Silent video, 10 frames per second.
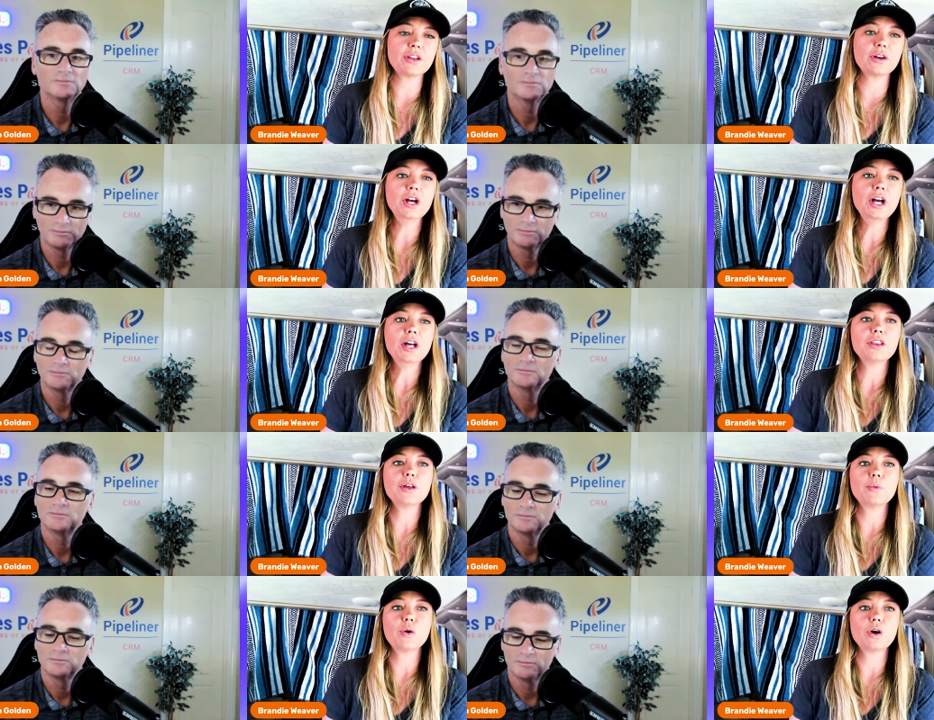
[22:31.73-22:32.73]
Speaker 1: other,
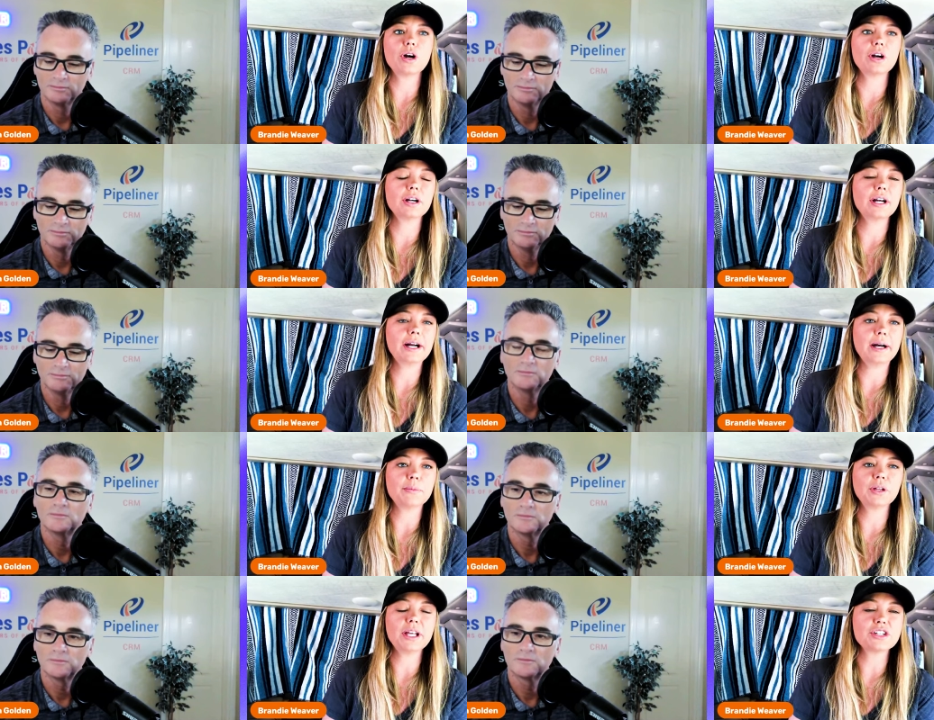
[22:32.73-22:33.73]
the more
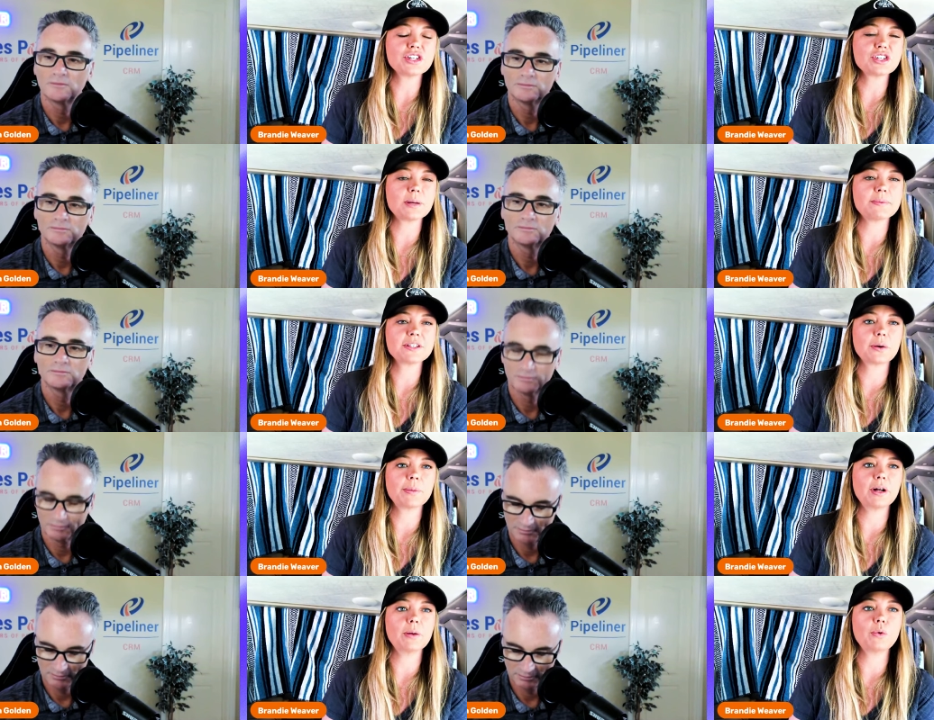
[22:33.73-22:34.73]
um, relationships are
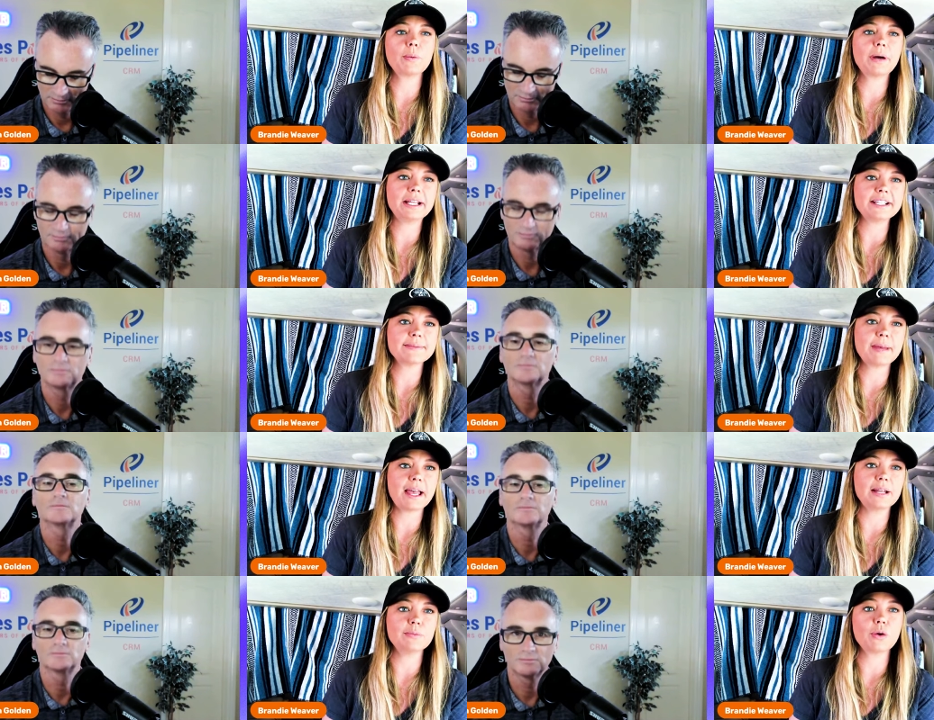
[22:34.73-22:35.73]
built, more money is
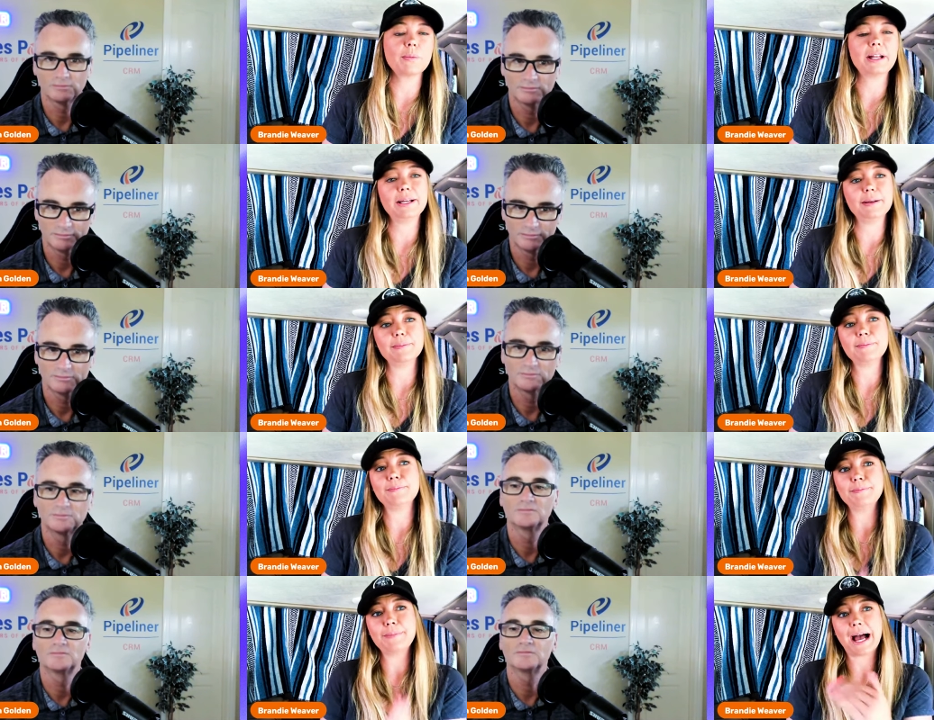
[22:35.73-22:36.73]
made, more money
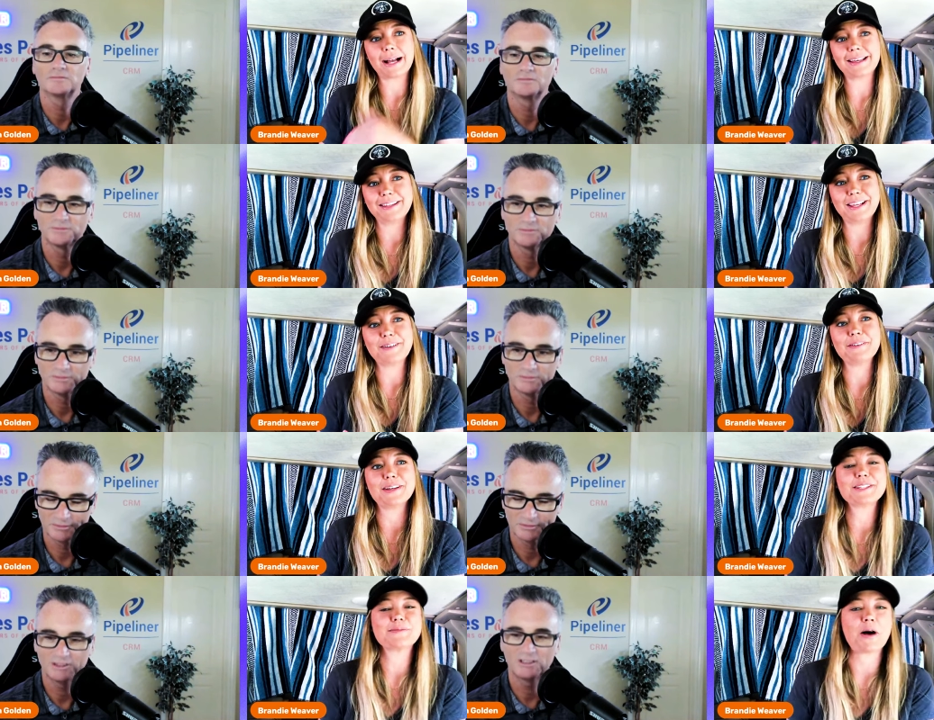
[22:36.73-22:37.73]
back in the
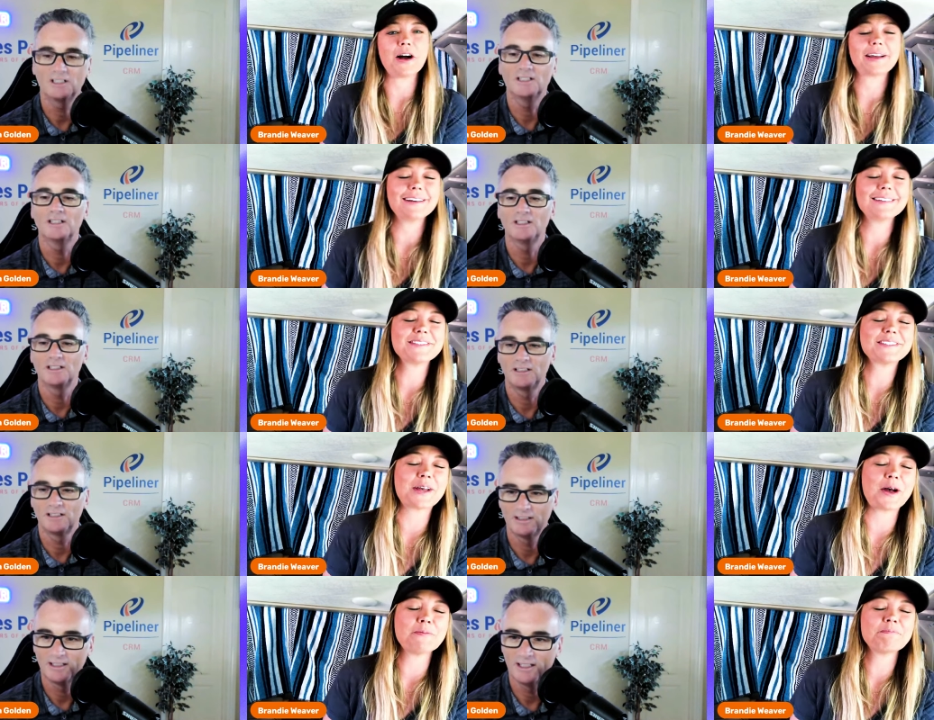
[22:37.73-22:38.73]
event's
Speaker 2: pocket. Yeah.
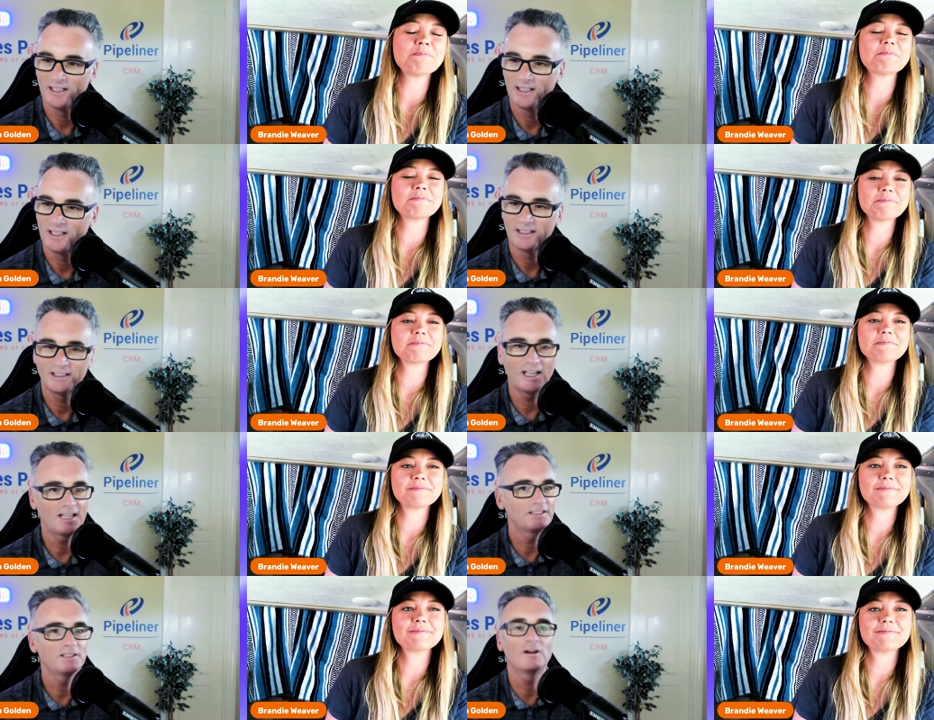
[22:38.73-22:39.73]
So.
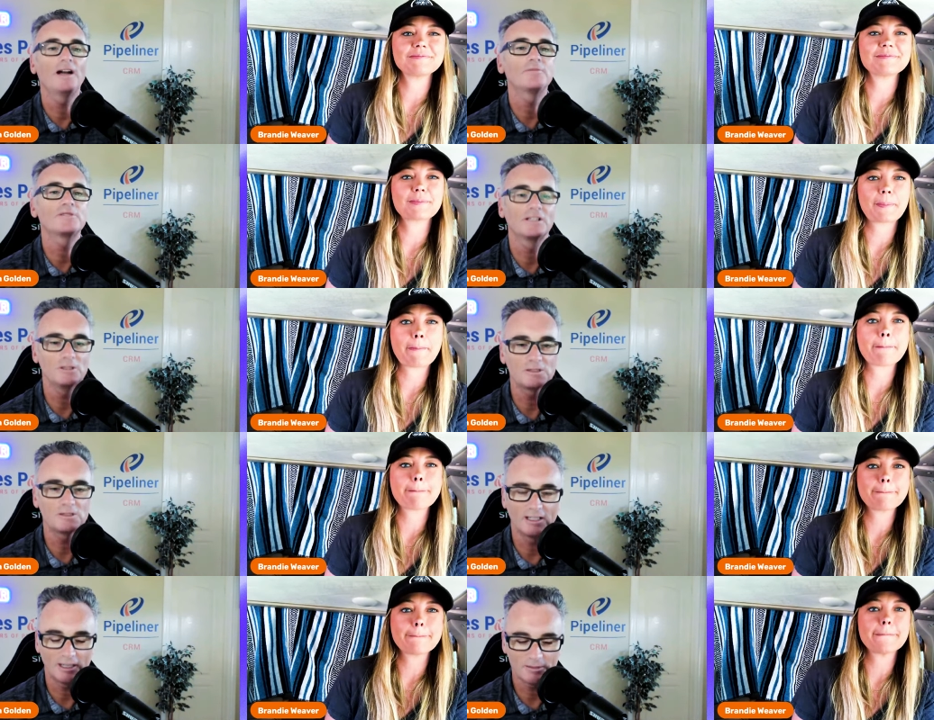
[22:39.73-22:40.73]
Yeah, no,
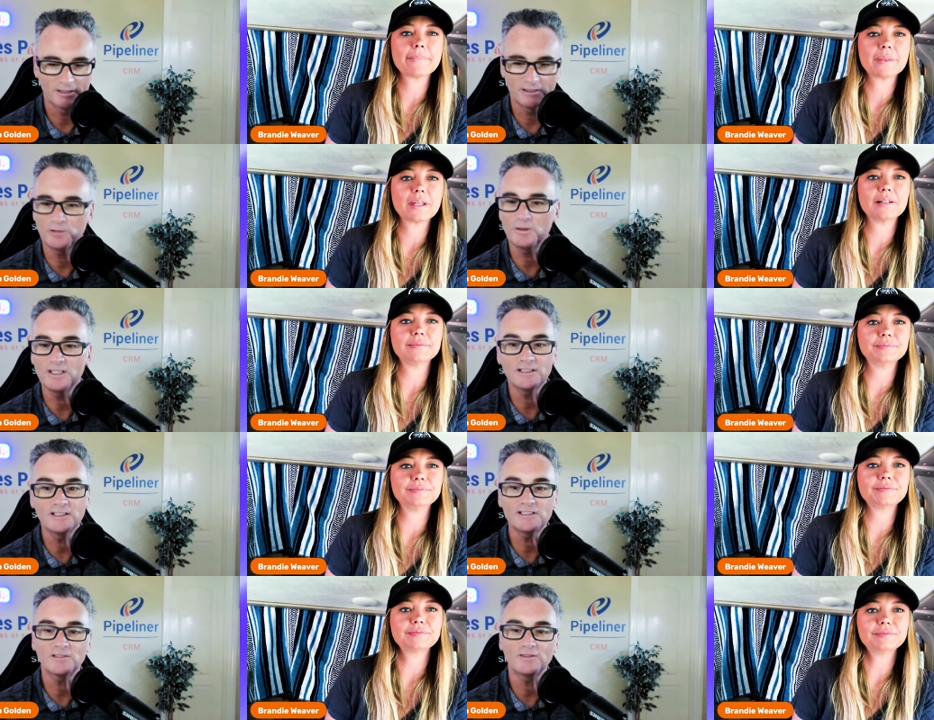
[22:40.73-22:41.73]
absolutely. Absolutely. Well, listen,
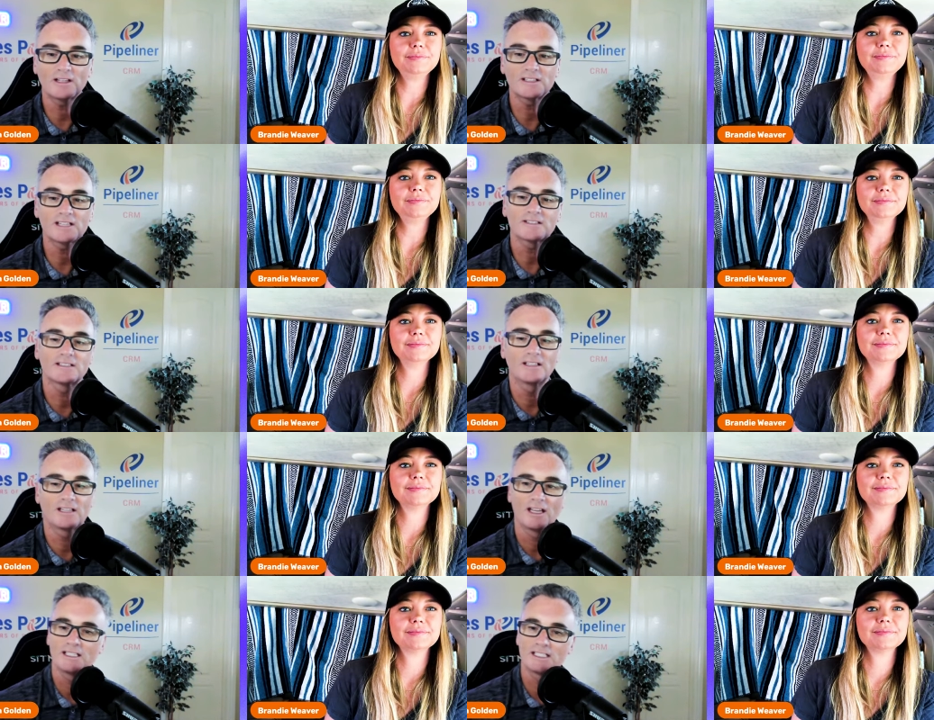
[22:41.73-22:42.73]
these are fantastic
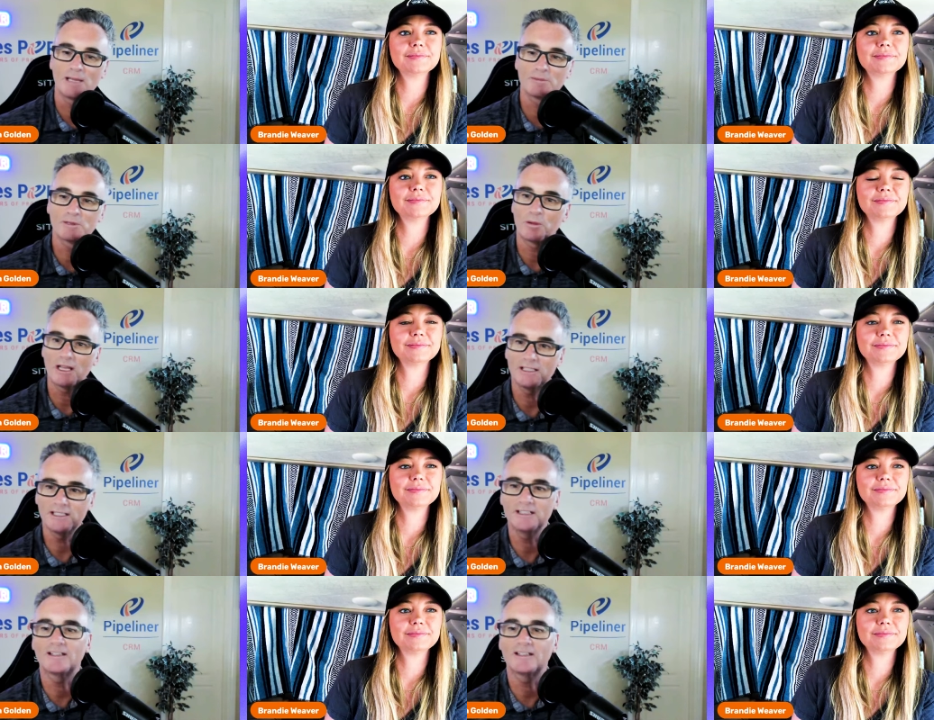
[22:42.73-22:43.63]
uh, tips, Brandie.